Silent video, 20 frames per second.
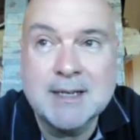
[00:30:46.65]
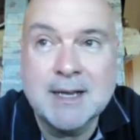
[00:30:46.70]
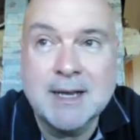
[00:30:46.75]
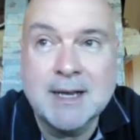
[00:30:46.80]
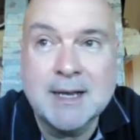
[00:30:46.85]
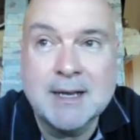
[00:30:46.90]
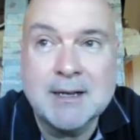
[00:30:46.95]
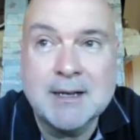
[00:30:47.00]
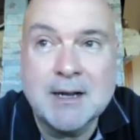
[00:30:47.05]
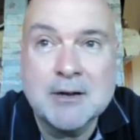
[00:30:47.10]

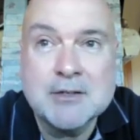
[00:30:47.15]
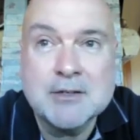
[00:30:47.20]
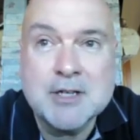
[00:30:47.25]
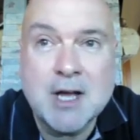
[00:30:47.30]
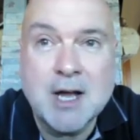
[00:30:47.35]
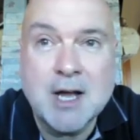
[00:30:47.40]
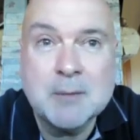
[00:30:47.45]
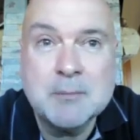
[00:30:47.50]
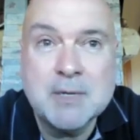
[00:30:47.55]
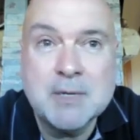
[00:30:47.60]
And our
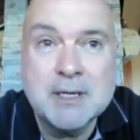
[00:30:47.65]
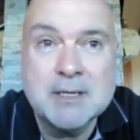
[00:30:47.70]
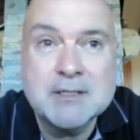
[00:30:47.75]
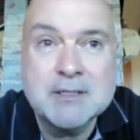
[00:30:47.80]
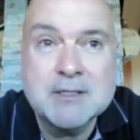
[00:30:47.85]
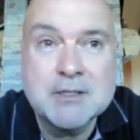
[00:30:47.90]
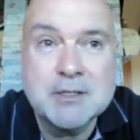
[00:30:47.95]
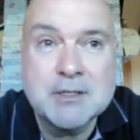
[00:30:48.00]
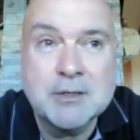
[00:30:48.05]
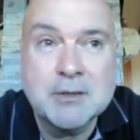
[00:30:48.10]
job is
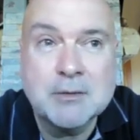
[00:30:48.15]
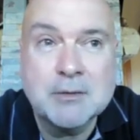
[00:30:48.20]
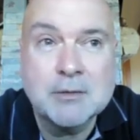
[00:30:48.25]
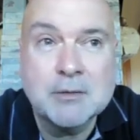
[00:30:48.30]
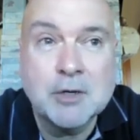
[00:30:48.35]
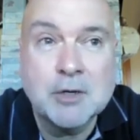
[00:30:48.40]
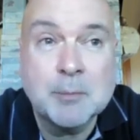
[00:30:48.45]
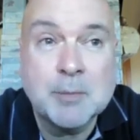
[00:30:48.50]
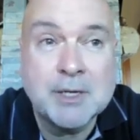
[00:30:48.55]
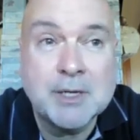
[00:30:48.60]
to
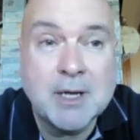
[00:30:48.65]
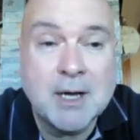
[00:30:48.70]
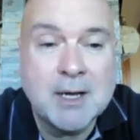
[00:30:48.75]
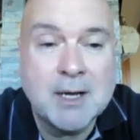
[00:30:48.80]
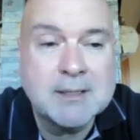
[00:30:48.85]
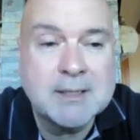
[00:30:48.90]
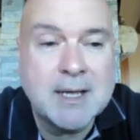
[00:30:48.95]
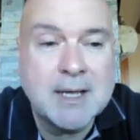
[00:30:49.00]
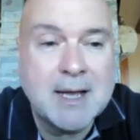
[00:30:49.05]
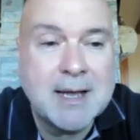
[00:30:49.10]
look
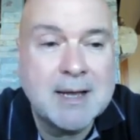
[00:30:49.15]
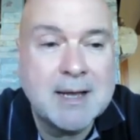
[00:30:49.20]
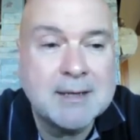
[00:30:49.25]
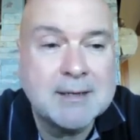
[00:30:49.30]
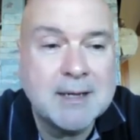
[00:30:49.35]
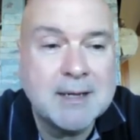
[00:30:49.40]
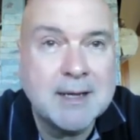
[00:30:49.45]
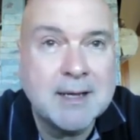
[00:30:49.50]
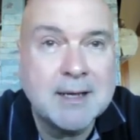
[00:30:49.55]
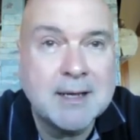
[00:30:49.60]
beyond that
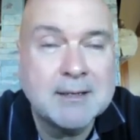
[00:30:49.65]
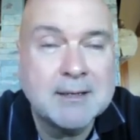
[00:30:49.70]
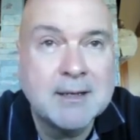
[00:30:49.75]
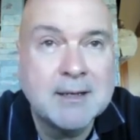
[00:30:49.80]
and